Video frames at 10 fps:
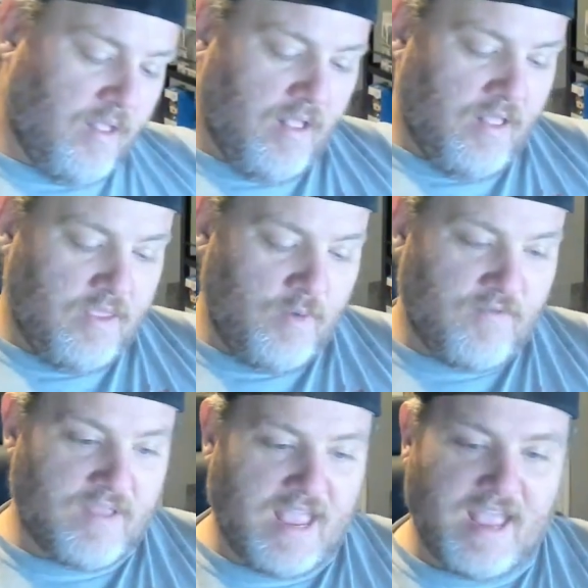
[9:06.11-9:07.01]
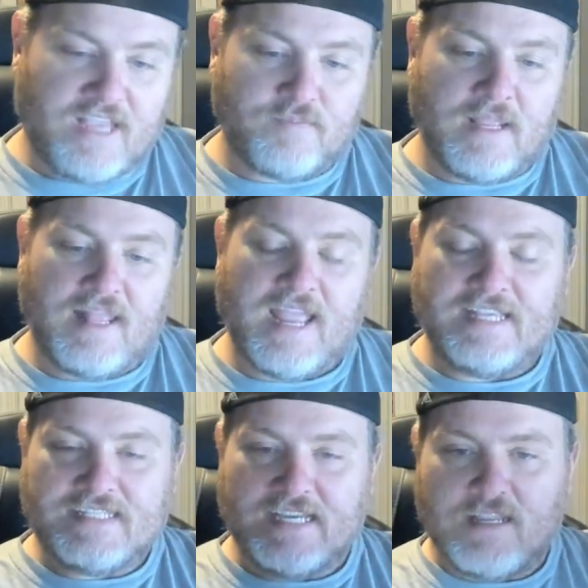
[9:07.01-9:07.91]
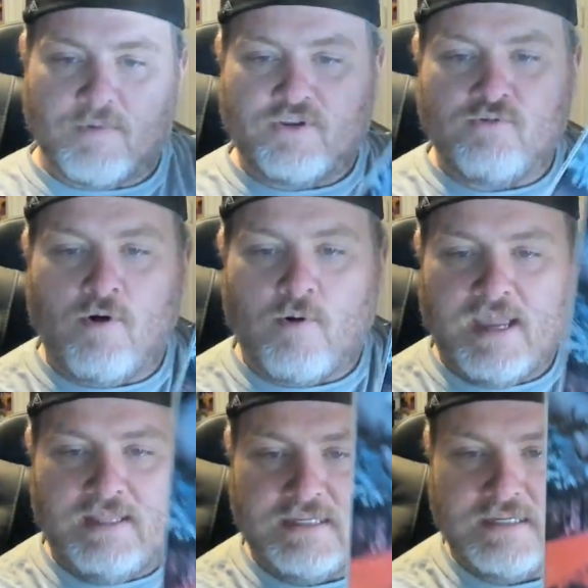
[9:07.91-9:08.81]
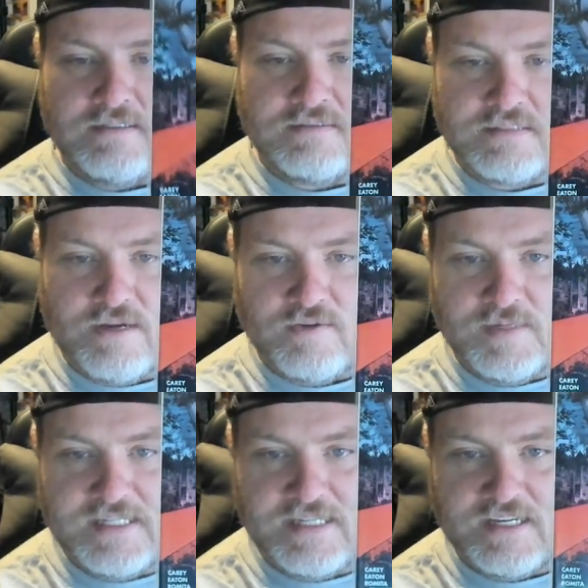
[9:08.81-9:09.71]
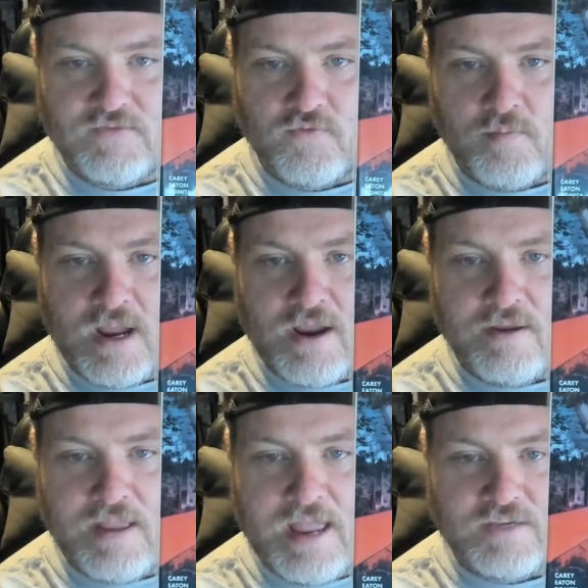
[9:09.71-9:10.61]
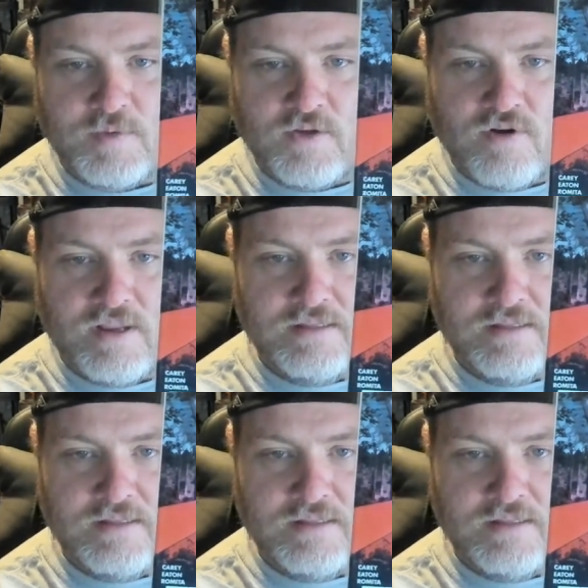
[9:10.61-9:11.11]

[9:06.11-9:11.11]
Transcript: Then we have an X-Men Legacy number 208. I was missing this for my X-Men run.